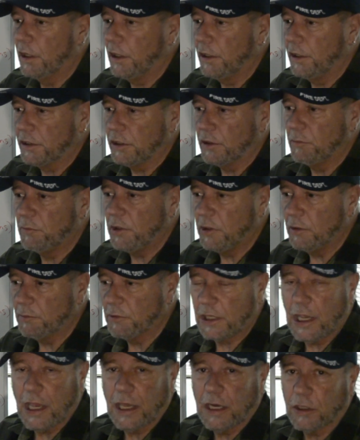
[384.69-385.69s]
it can be
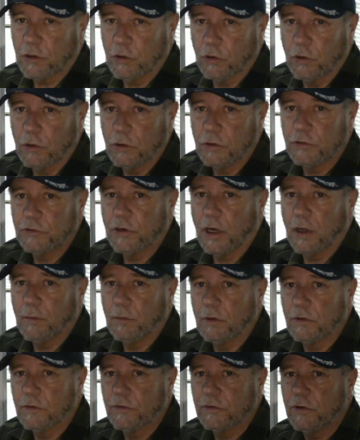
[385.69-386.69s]
mechanical
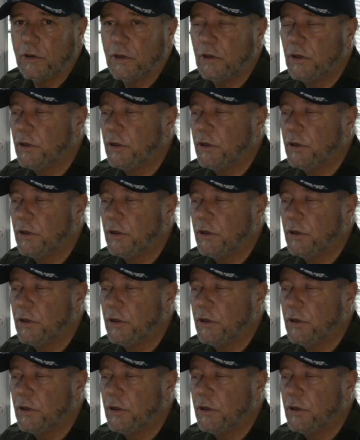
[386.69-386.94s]
troubles,